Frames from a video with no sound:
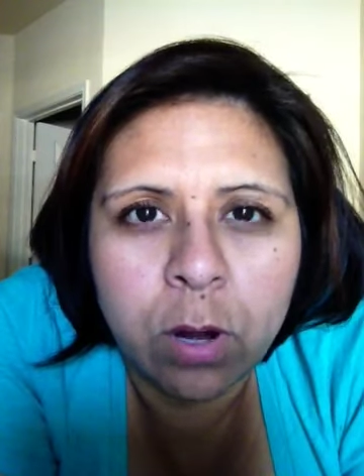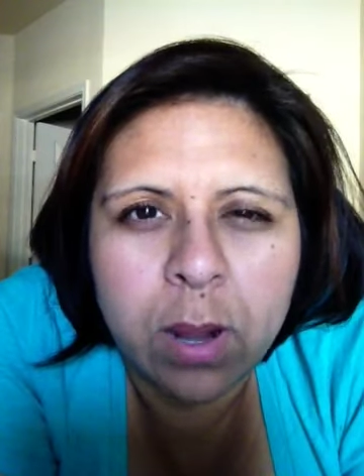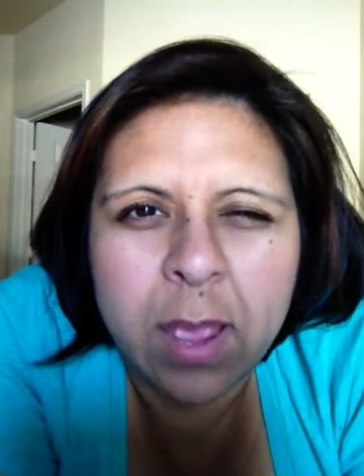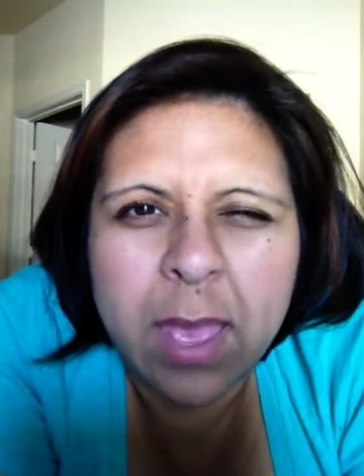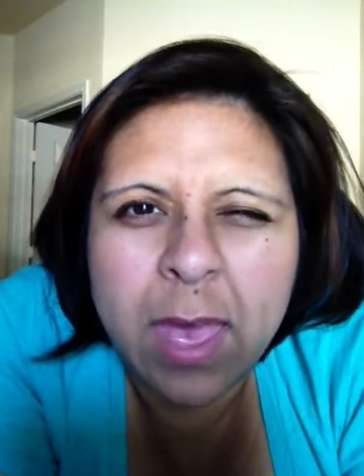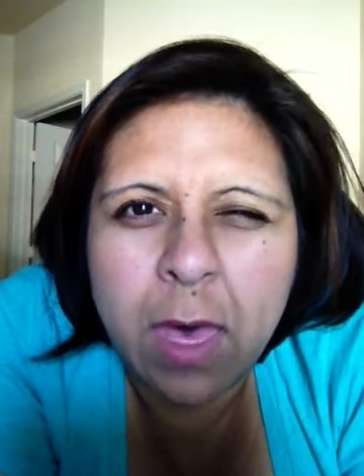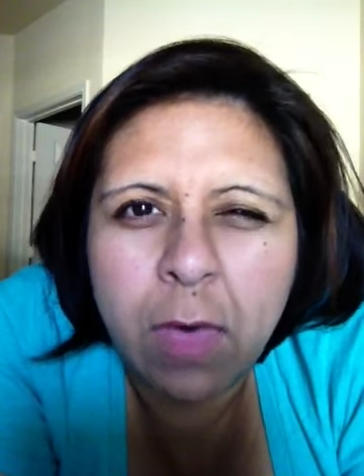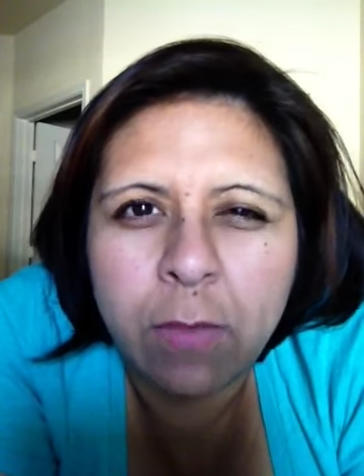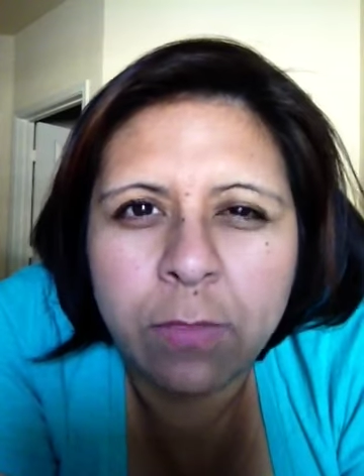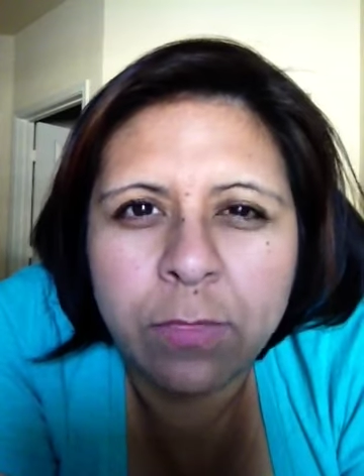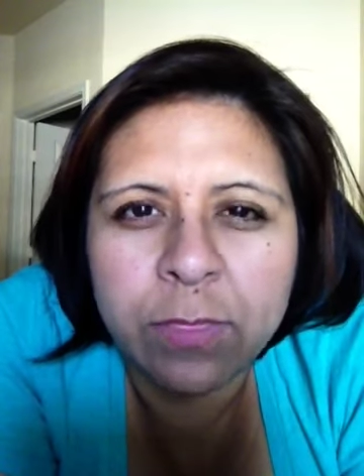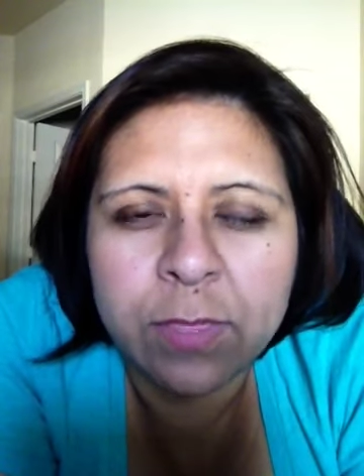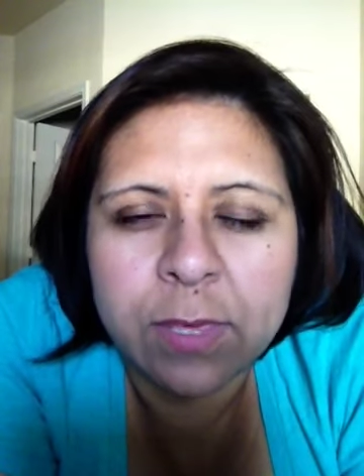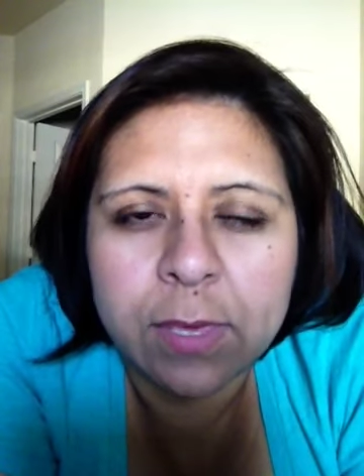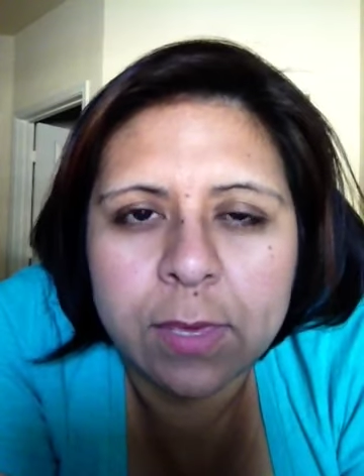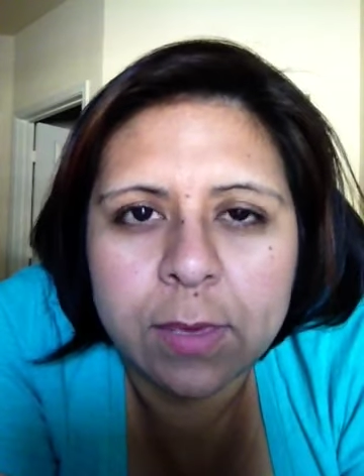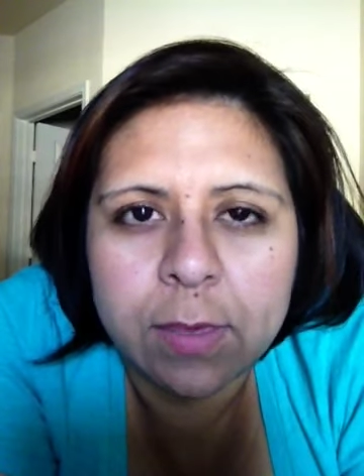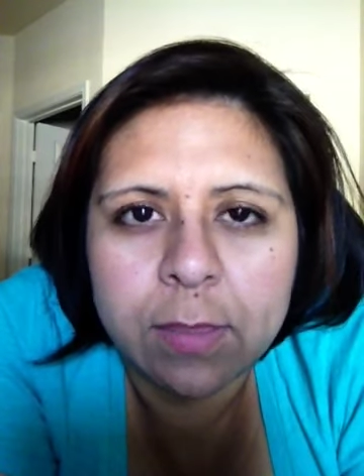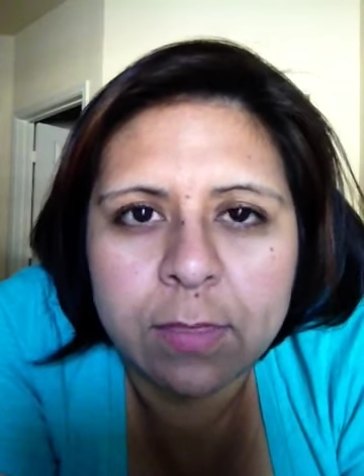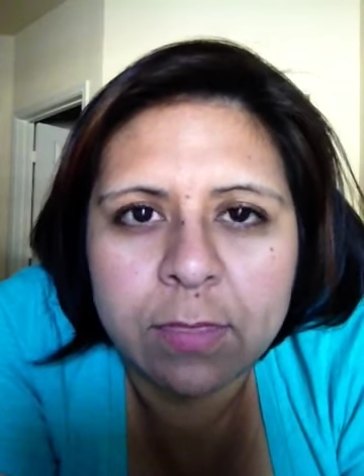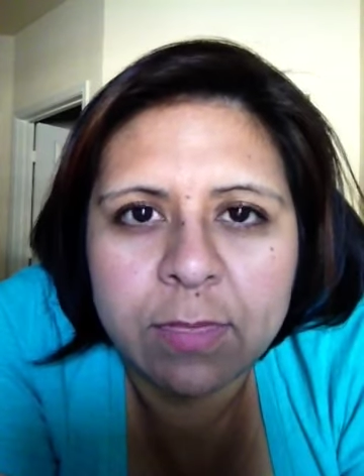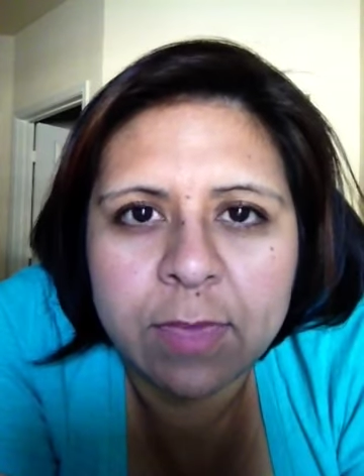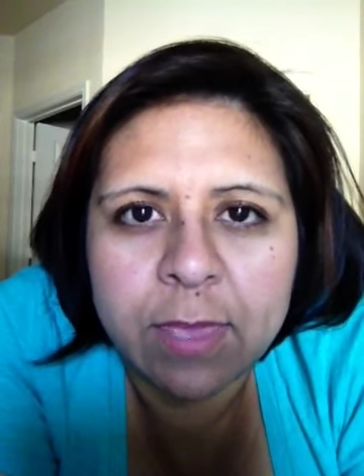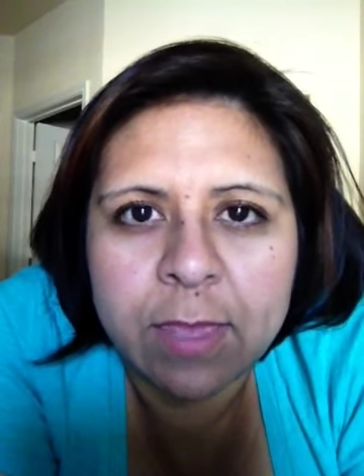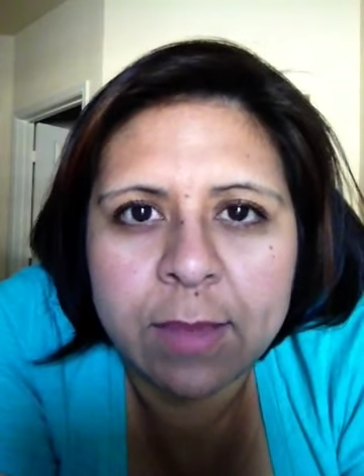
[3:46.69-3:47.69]
a
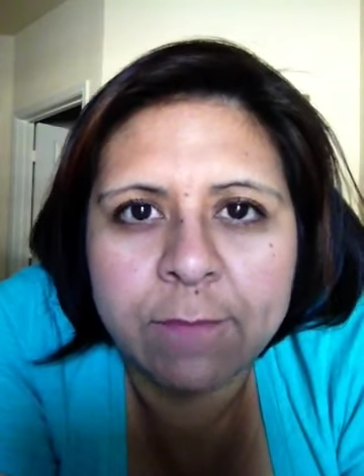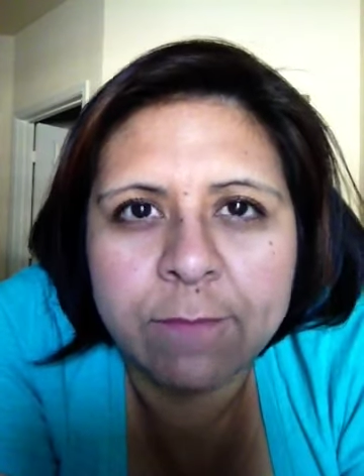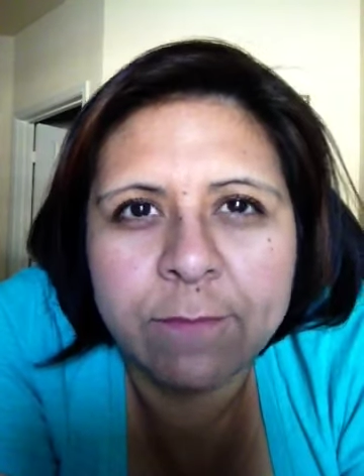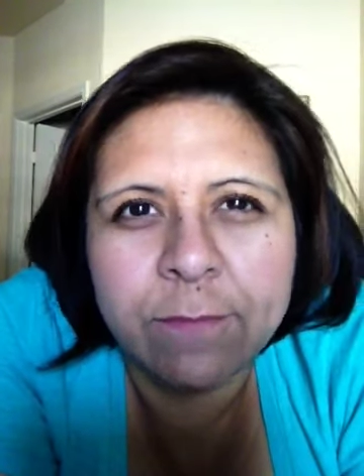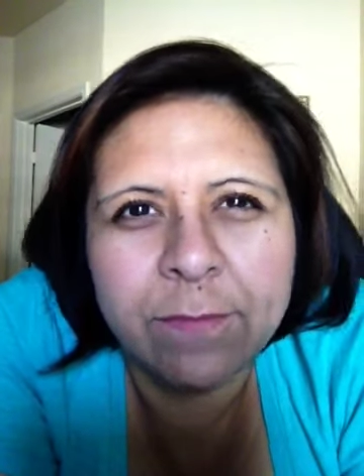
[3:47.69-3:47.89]
healthy thing,